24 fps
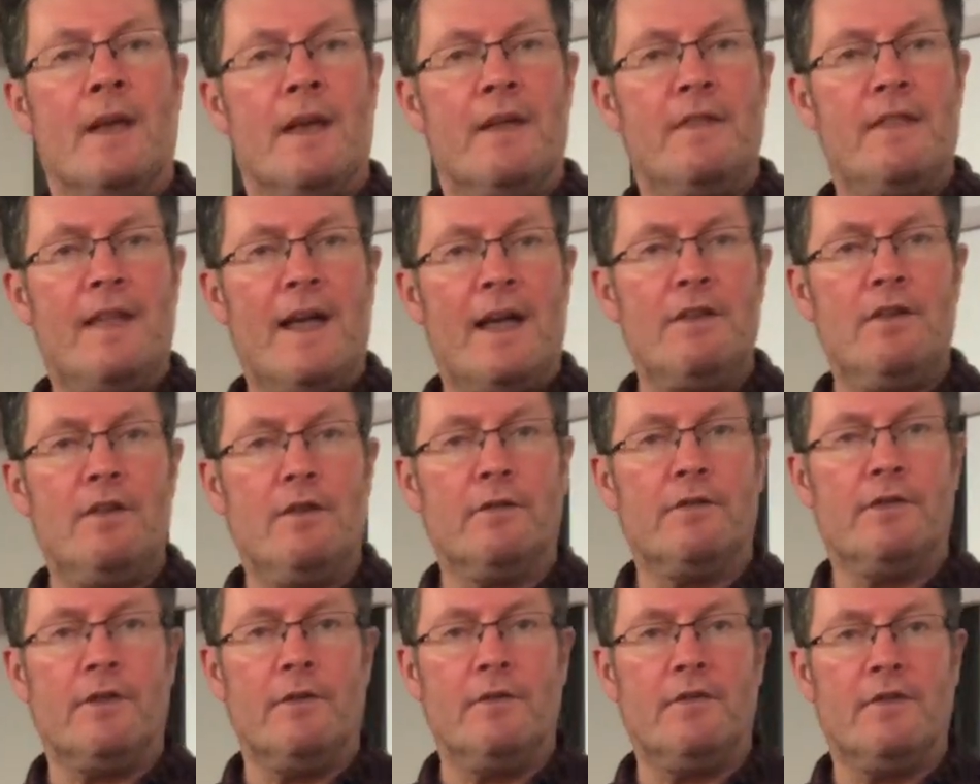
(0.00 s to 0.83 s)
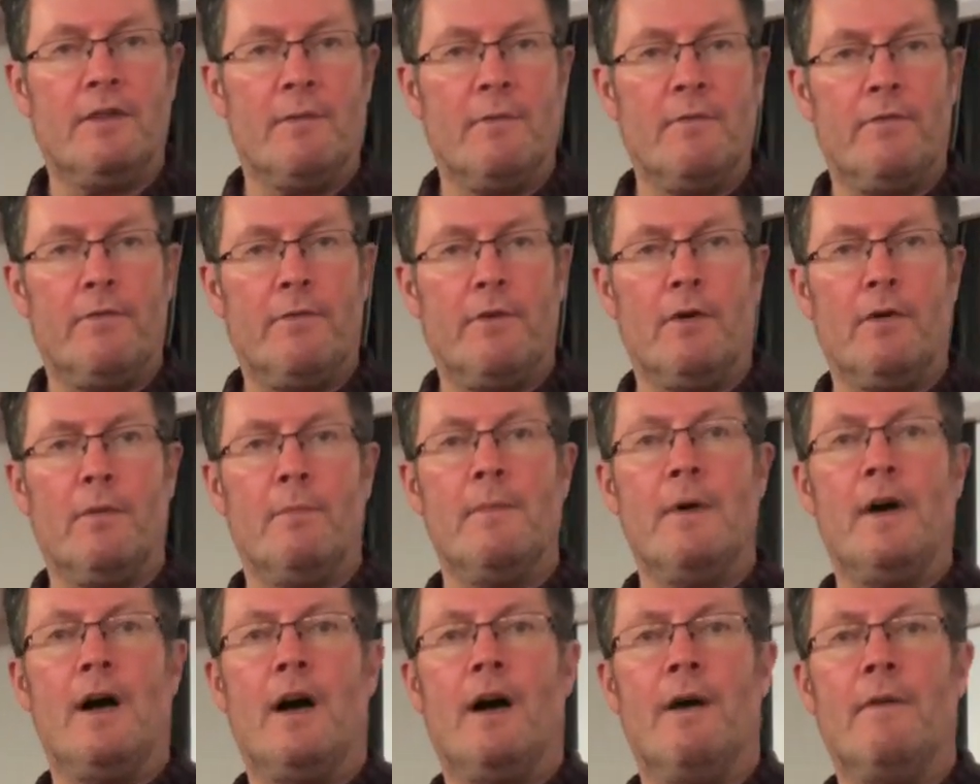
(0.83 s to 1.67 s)
And then you'll do some
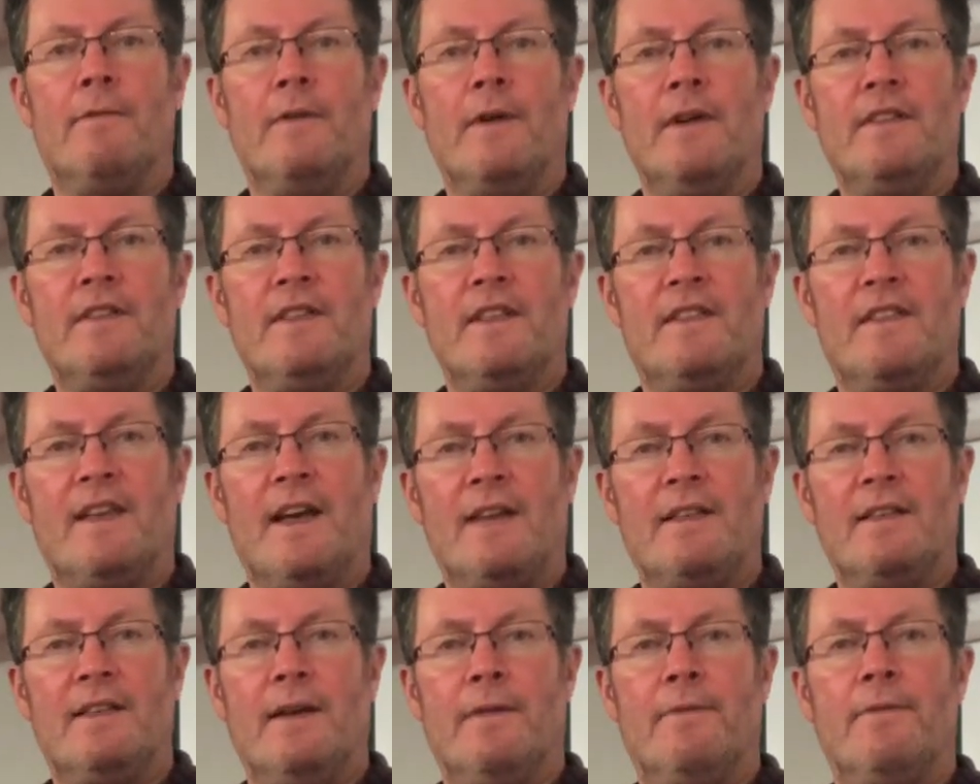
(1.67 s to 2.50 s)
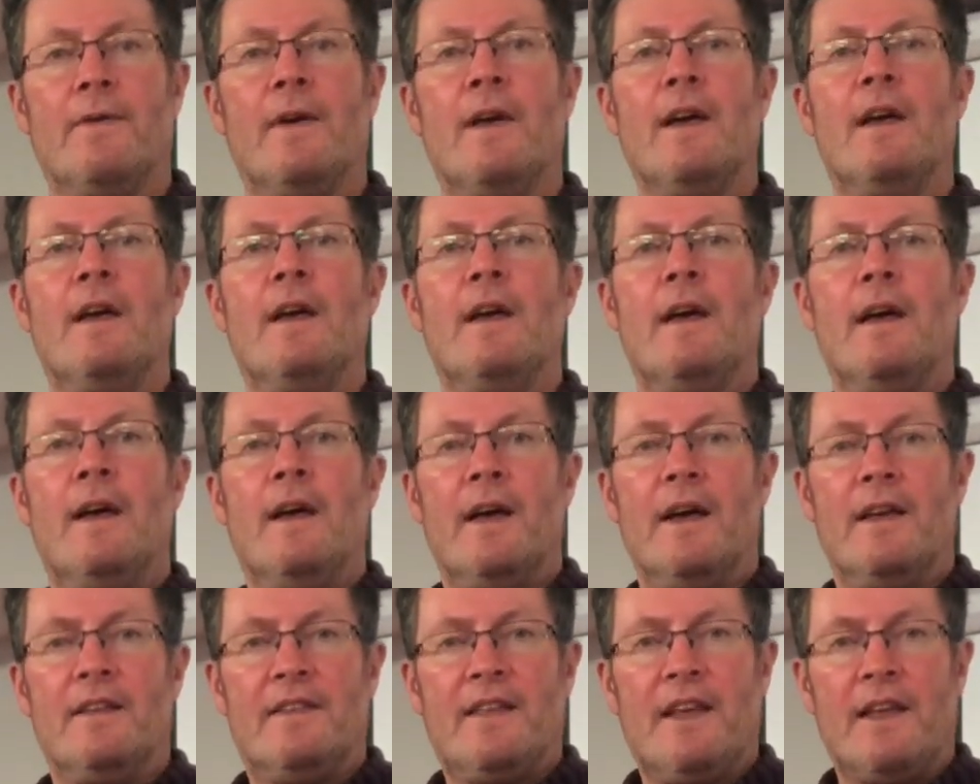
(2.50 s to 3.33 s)
form of detective
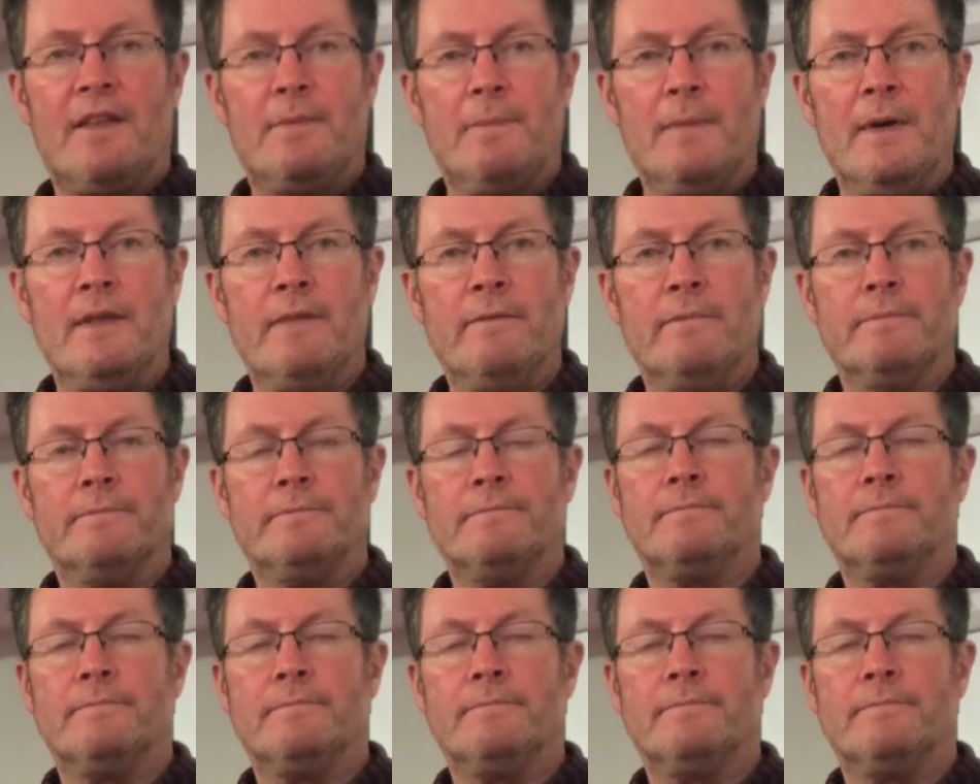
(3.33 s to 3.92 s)
assessment.